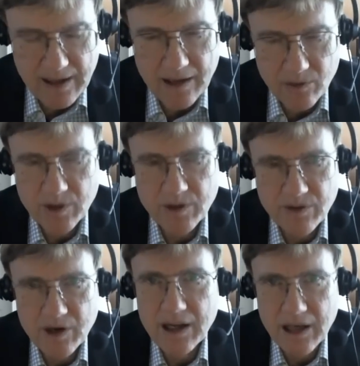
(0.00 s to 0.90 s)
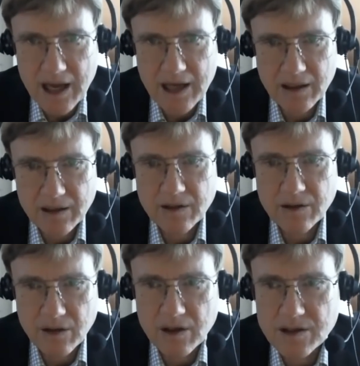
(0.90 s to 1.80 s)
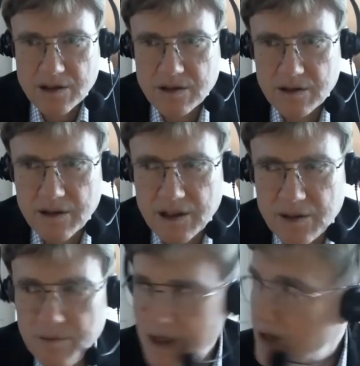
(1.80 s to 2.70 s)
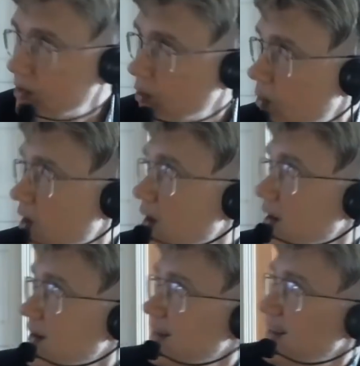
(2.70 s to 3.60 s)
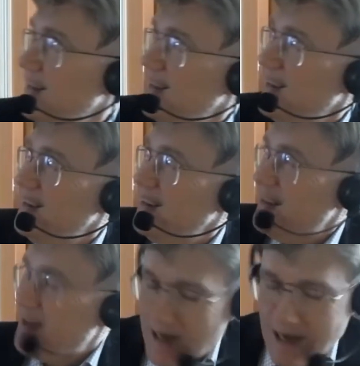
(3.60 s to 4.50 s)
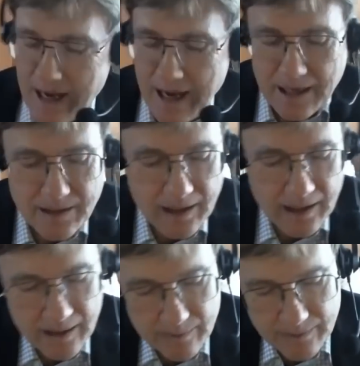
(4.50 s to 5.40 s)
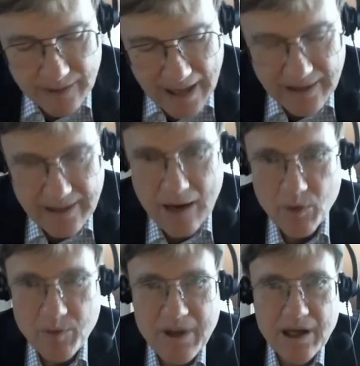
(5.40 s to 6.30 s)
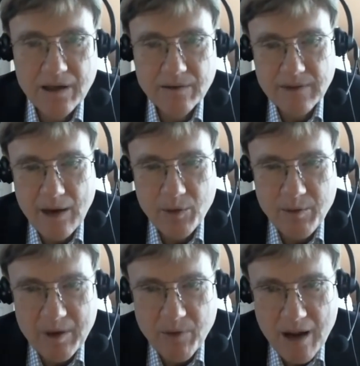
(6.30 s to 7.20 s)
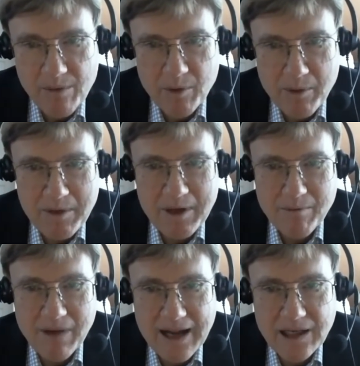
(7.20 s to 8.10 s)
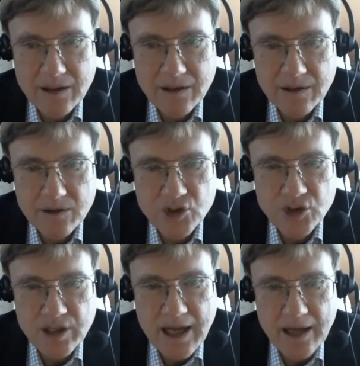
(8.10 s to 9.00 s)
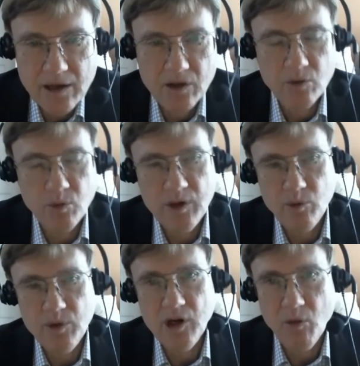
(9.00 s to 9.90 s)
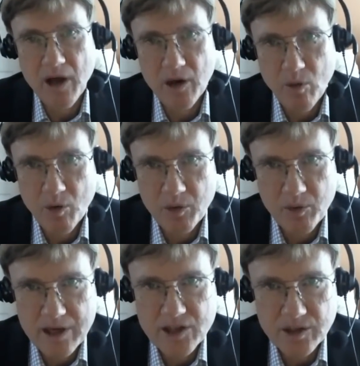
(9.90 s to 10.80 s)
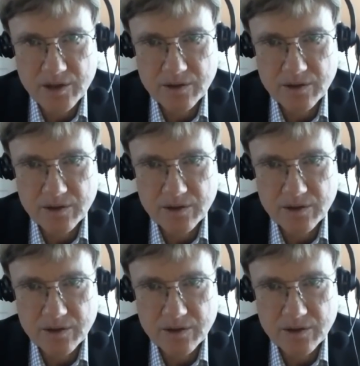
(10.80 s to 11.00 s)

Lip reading: that would very likely cause it to become a war. And that would be a problem. Biden should not look. We don't want a war with Russia,